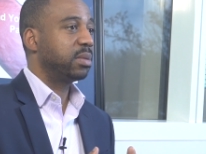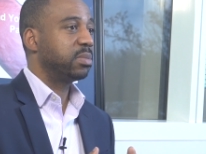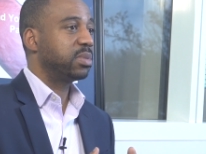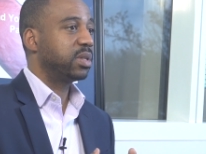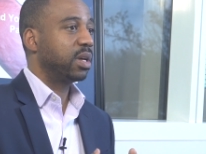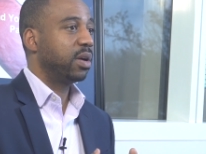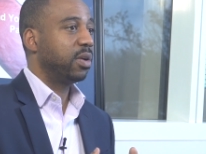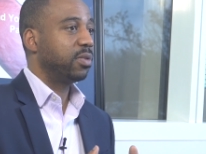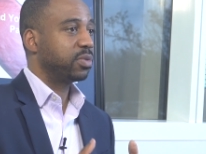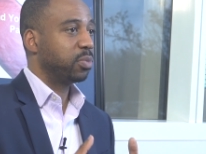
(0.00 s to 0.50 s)

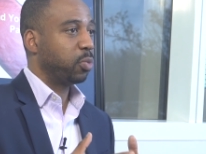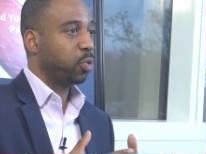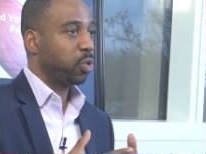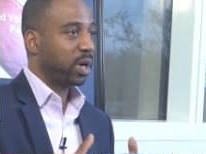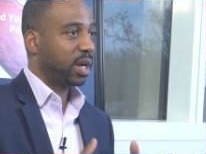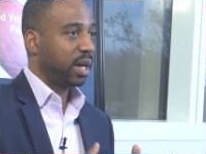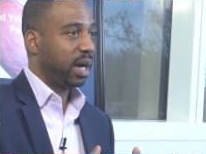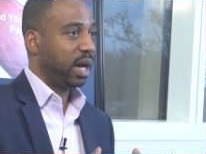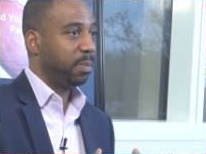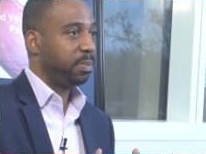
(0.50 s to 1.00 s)
themselves more
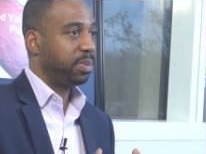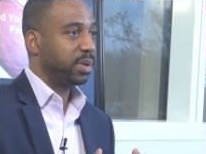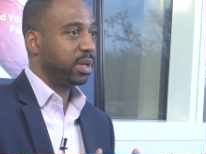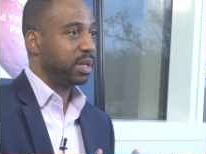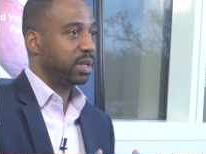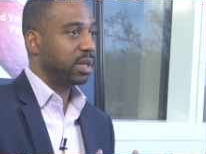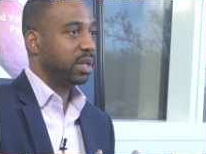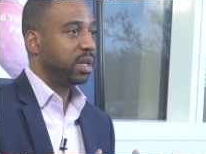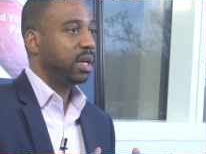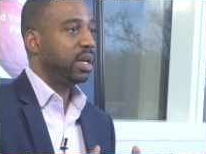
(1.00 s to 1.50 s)

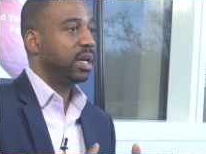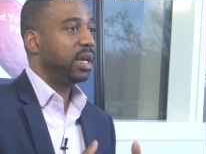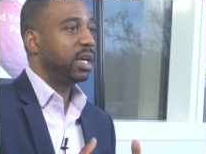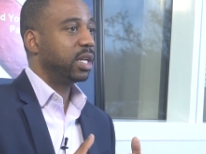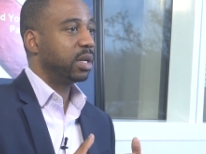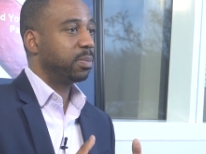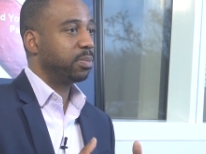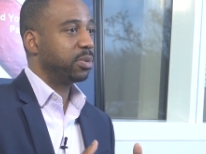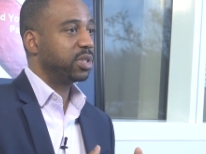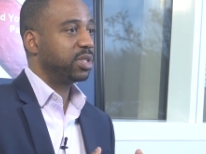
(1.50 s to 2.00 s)
competent
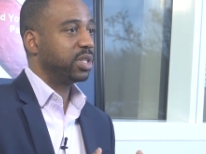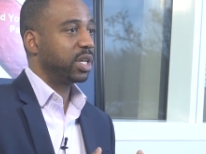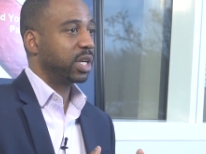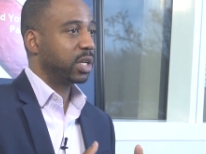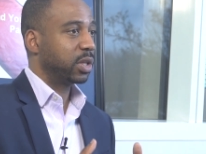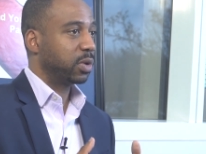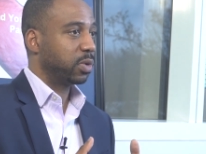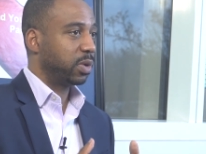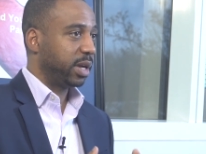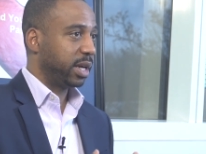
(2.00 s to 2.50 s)
in a
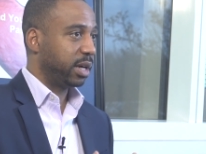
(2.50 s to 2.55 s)
particular